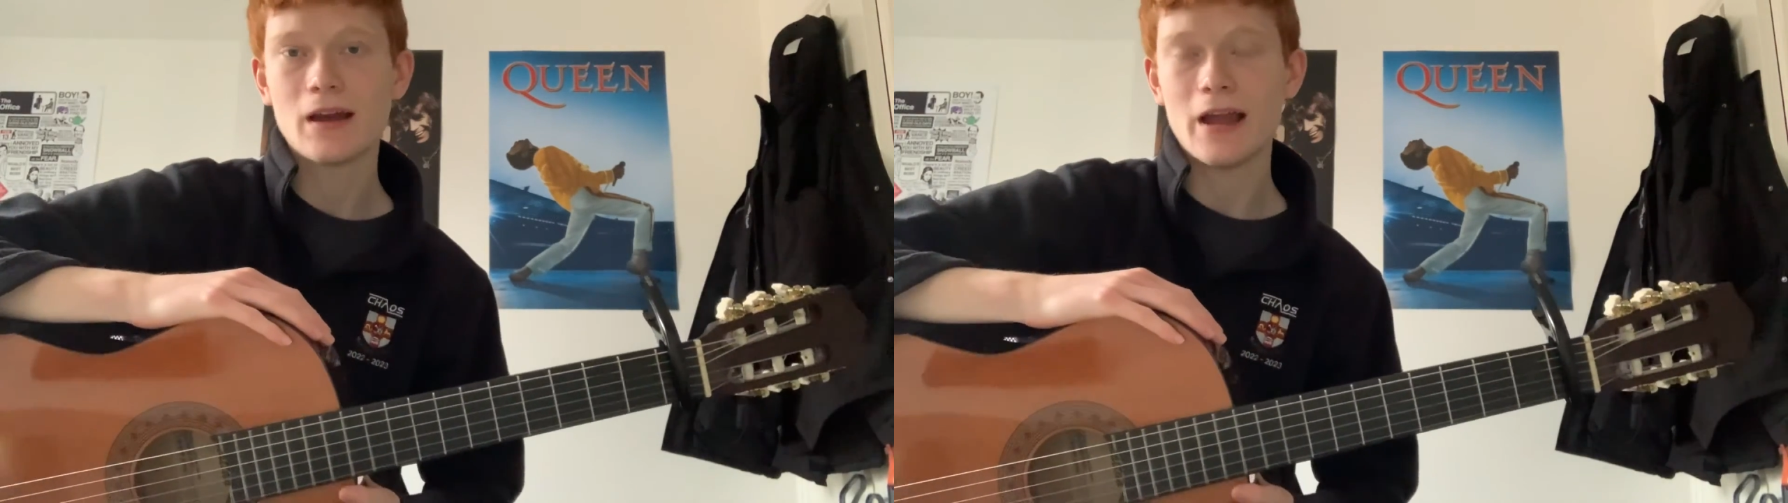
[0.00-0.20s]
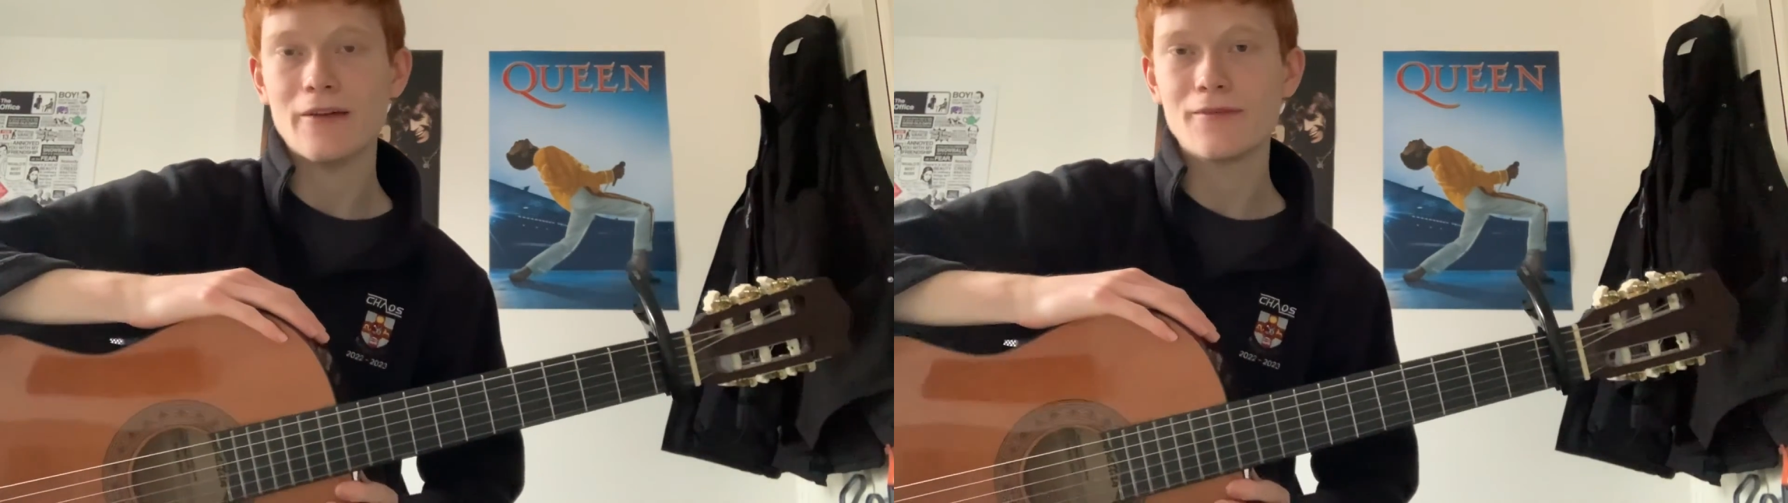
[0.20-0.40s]

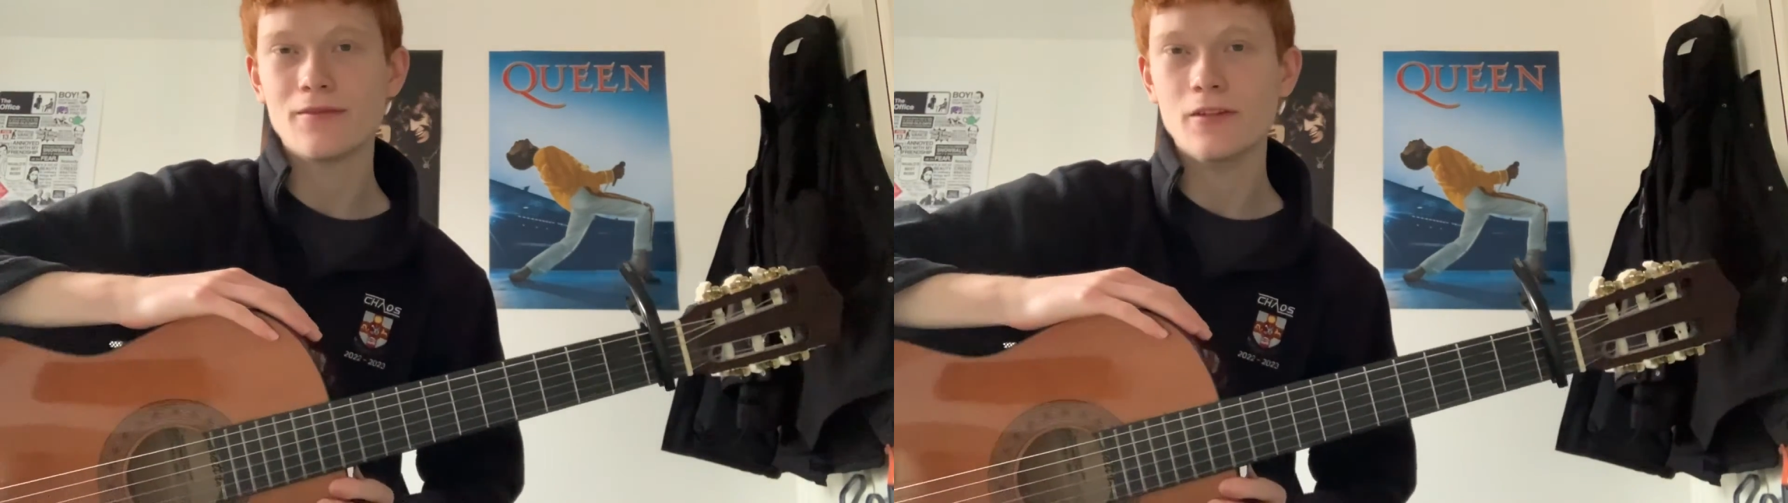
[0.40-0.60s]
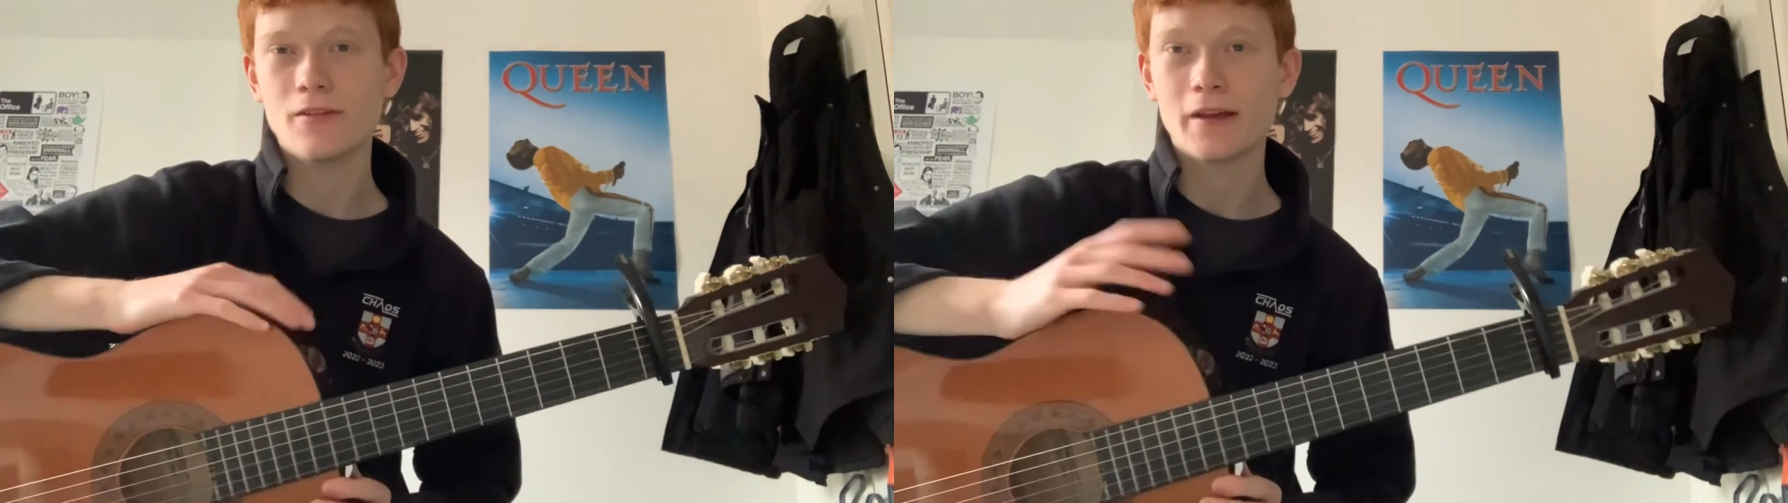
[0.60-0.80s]

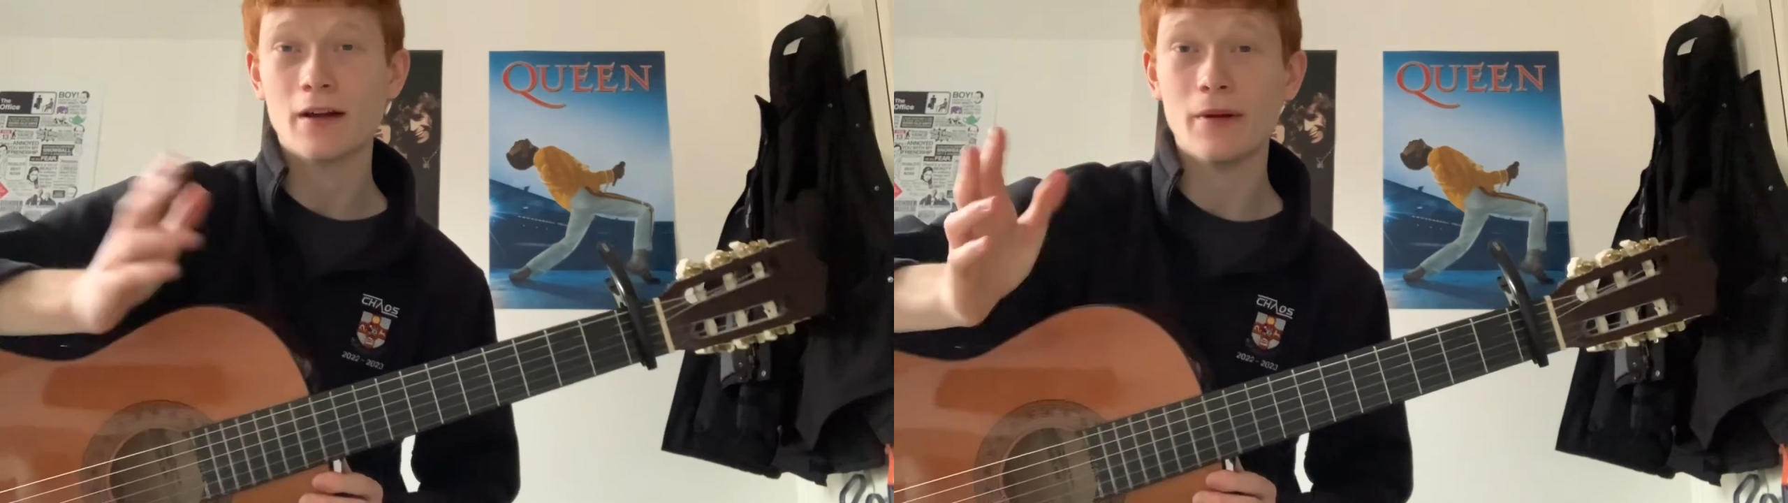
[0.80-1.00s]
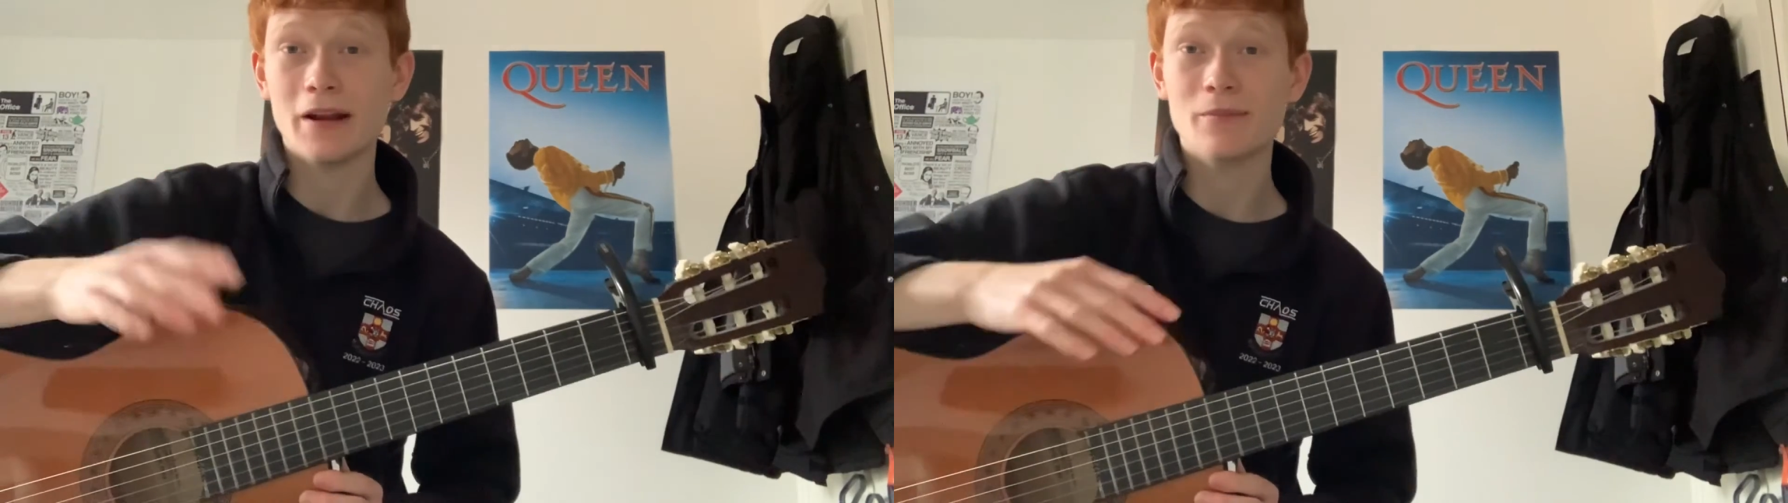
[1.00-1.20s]
If you think I
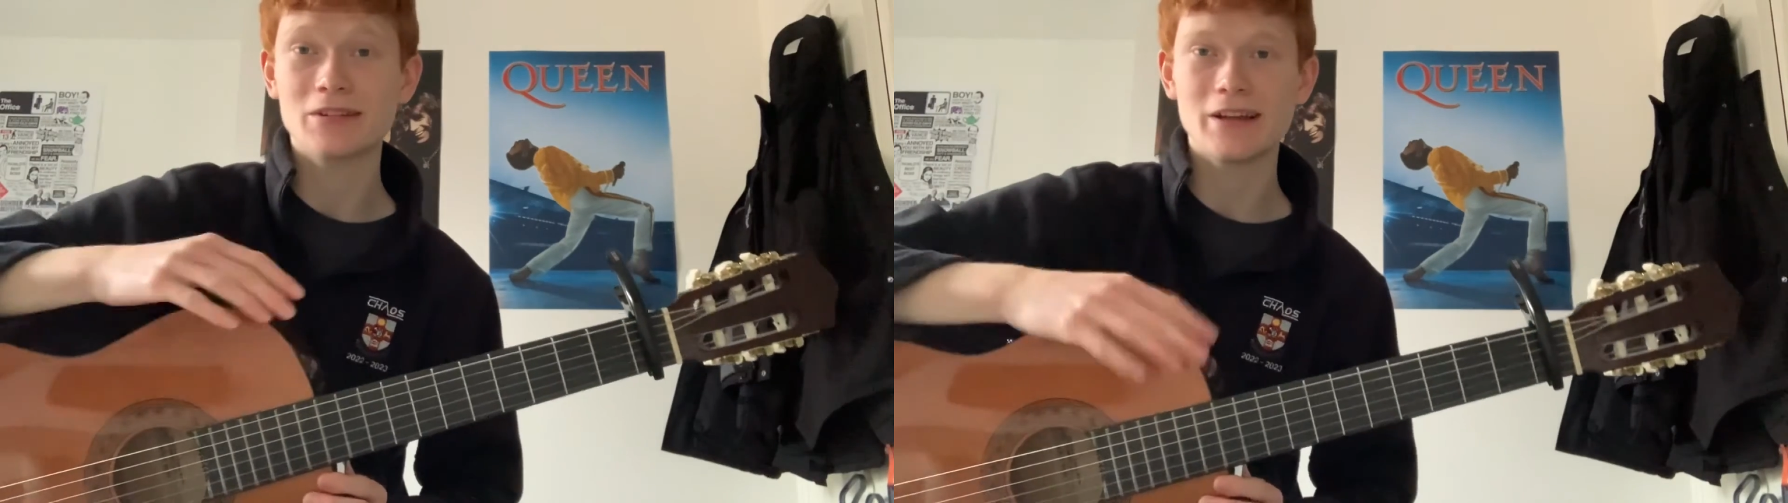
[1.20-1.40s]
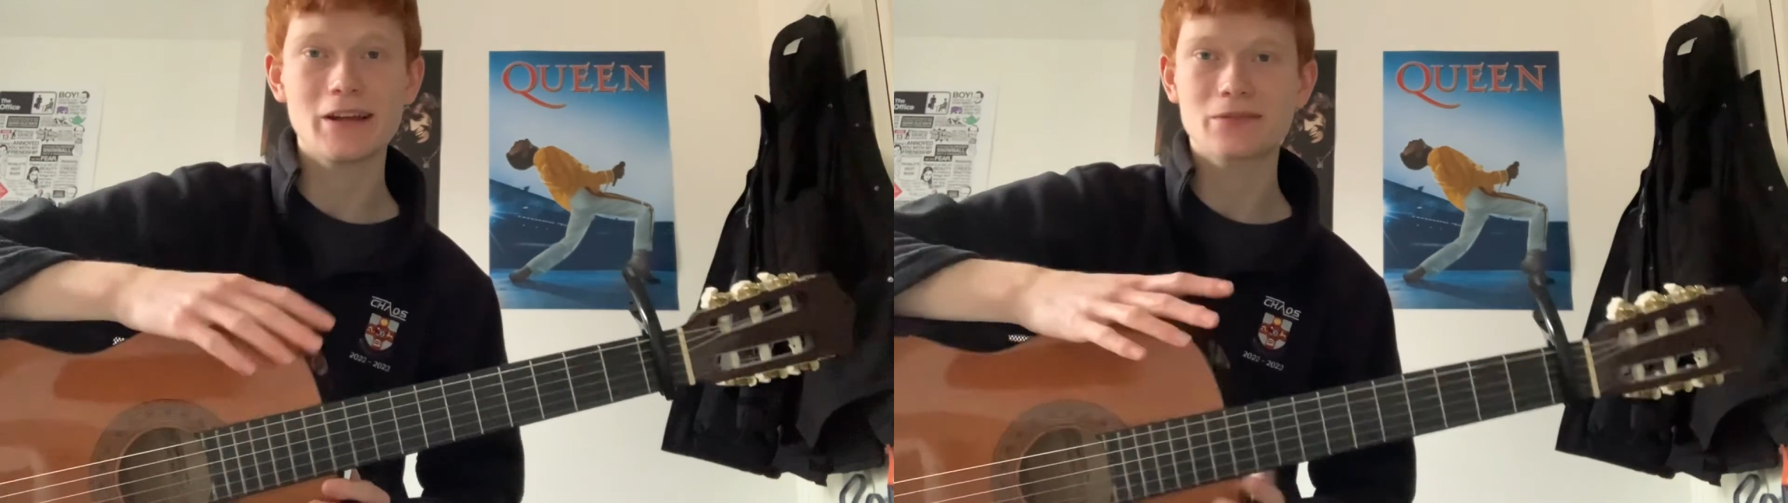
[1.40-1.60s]
made any
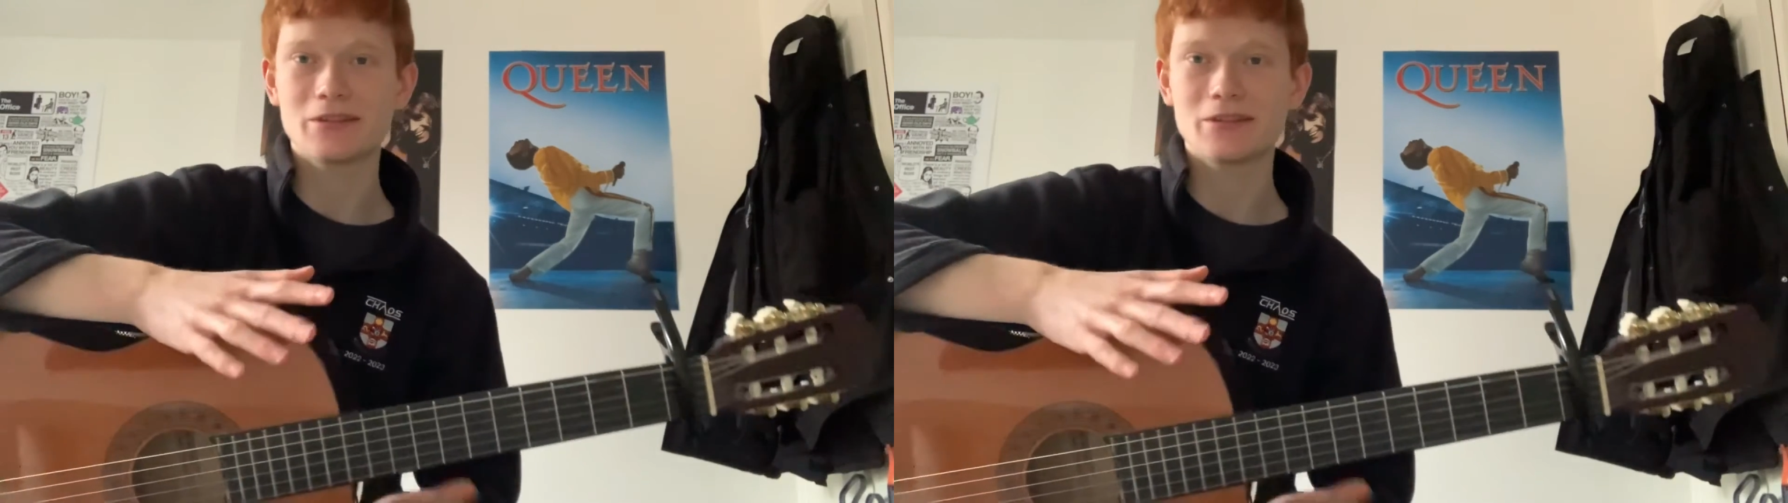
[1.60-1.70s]
mistakes,